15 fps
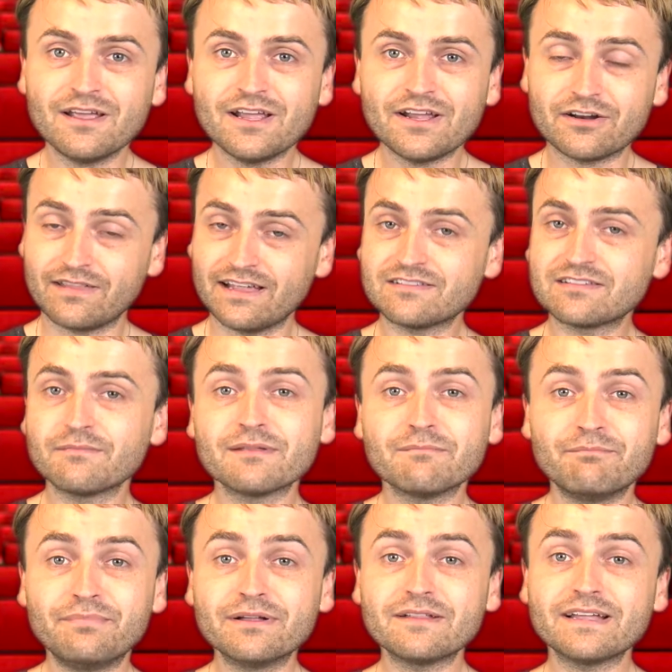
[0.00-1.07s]
You know, that's something
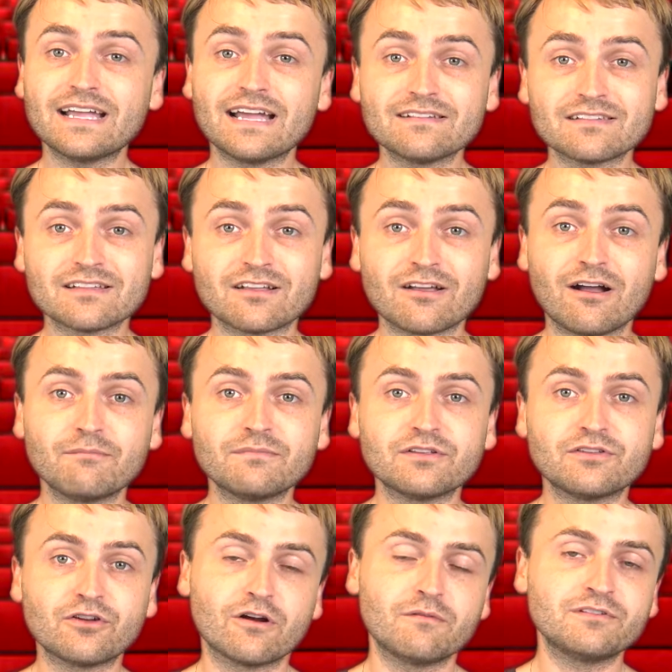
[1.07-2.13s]
Billy has to come to
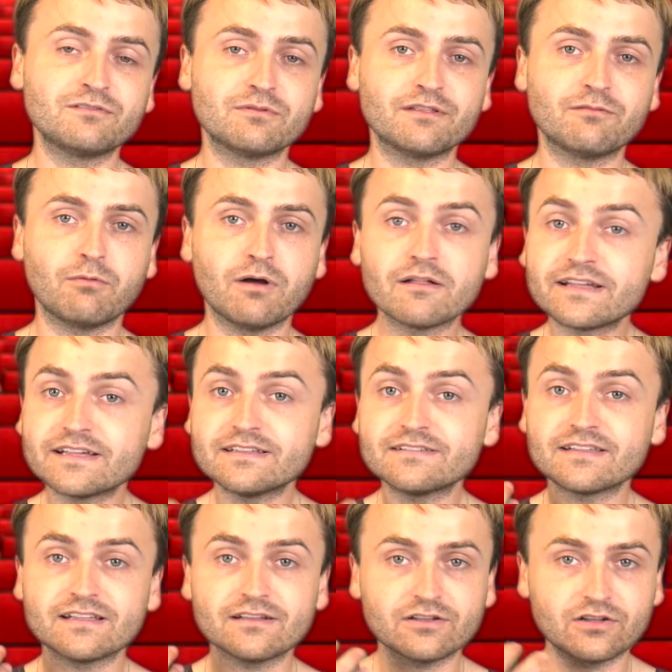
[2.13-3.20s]
terms with while
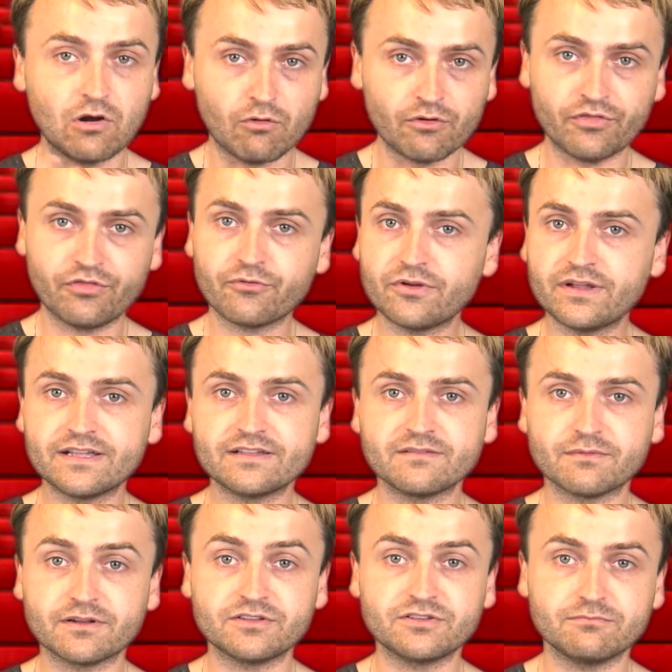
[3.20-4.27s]
he's going through his
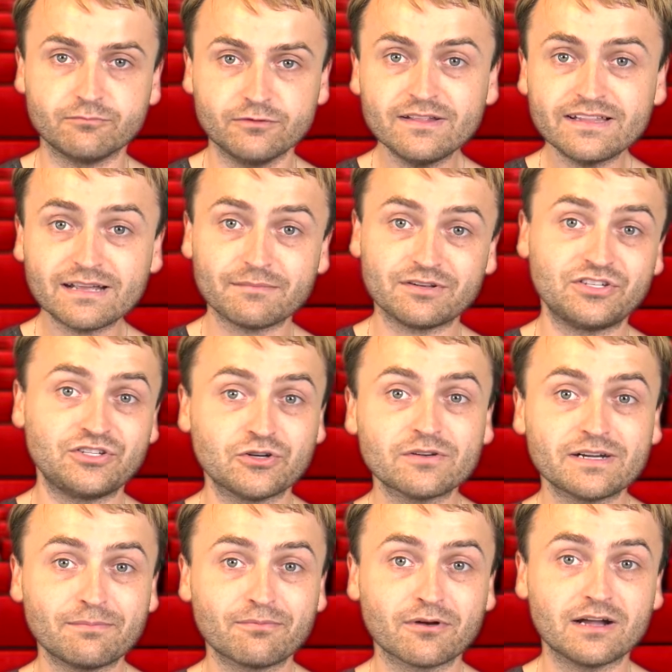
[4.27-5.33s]
really a
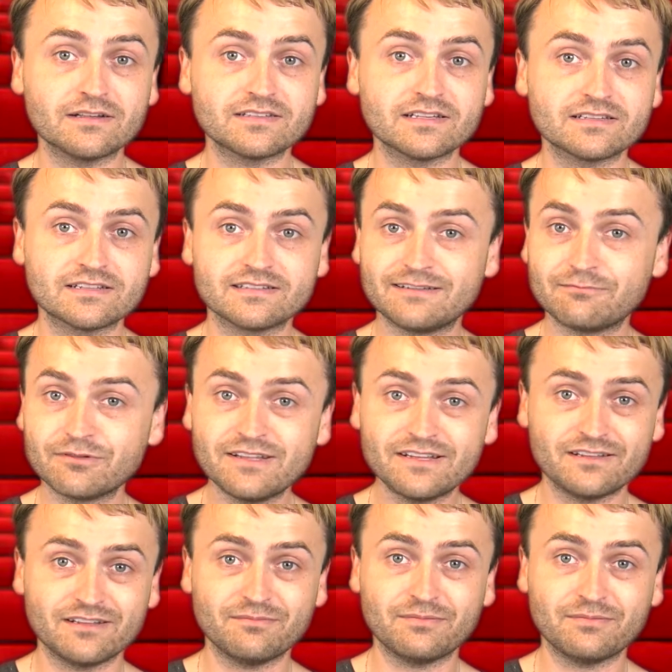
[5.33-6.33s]
maturity process, because he really does